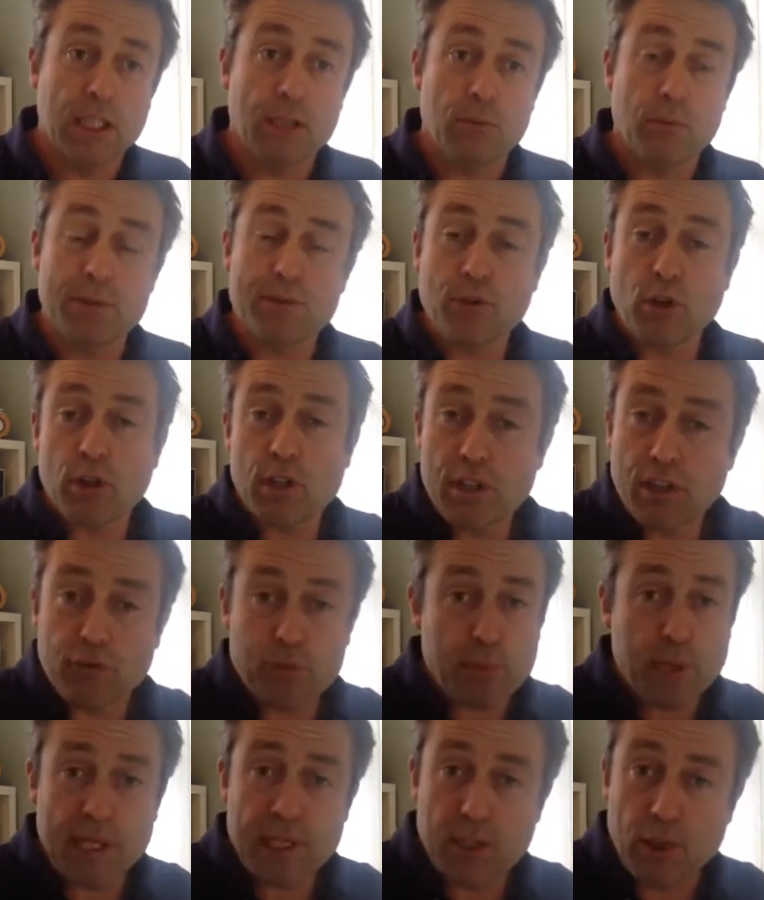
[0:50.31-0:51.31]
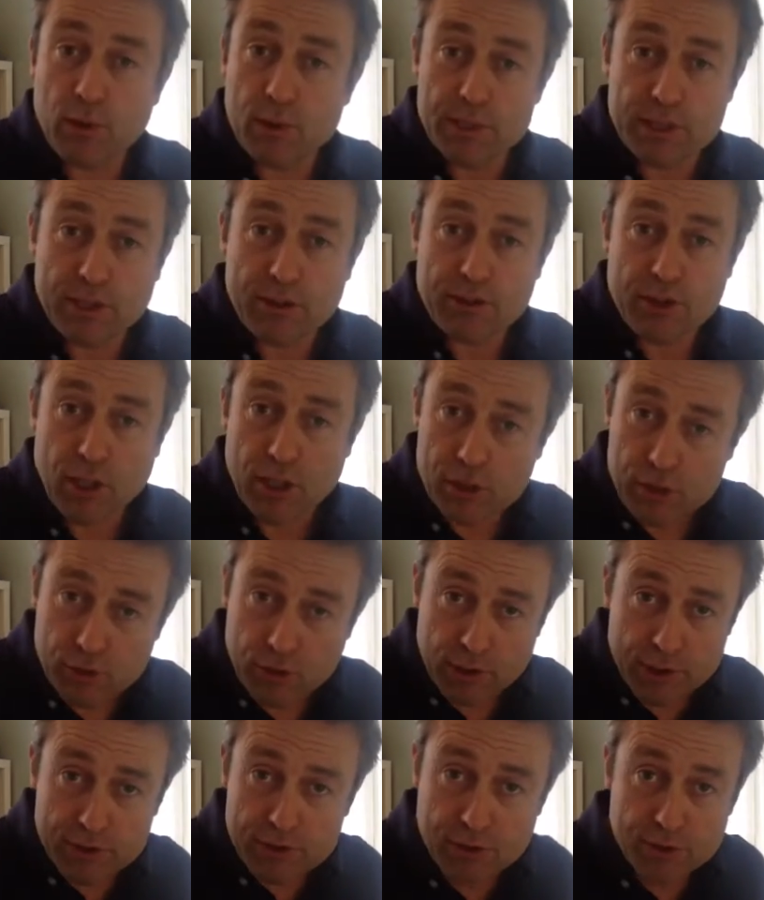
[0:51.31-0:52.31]
We've got enough Pinot in this
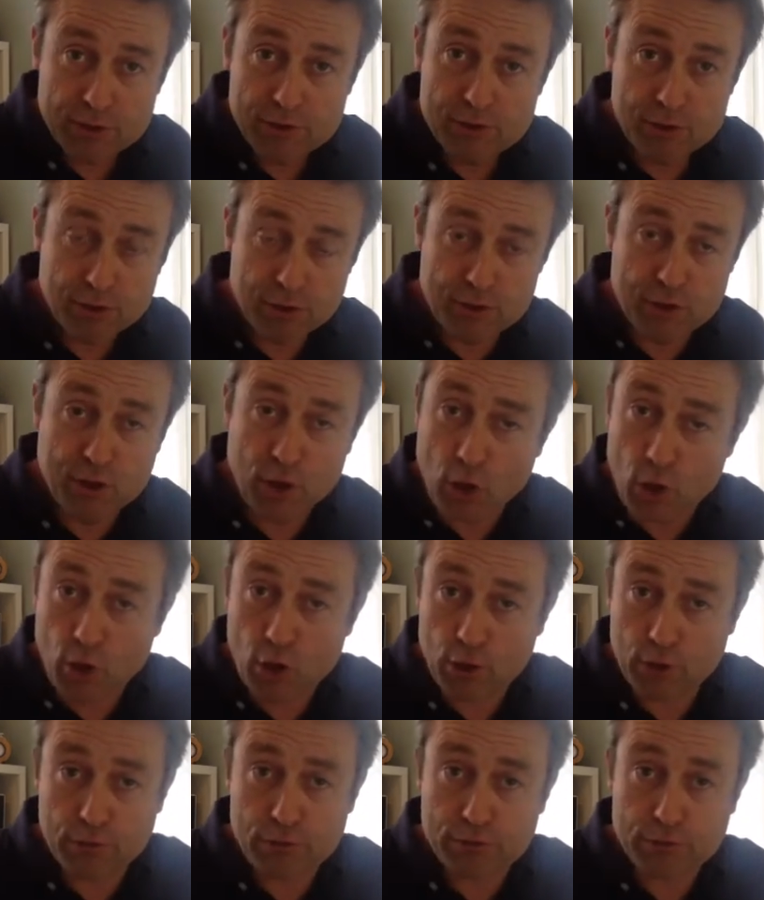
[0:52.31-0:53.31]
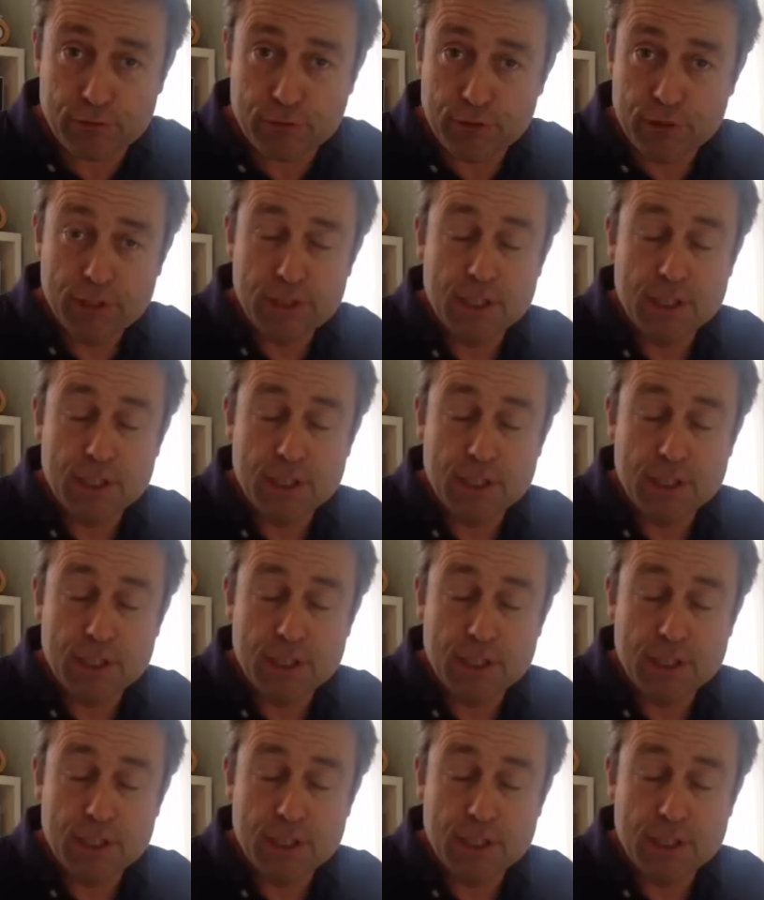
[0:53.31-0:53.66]
country to serve.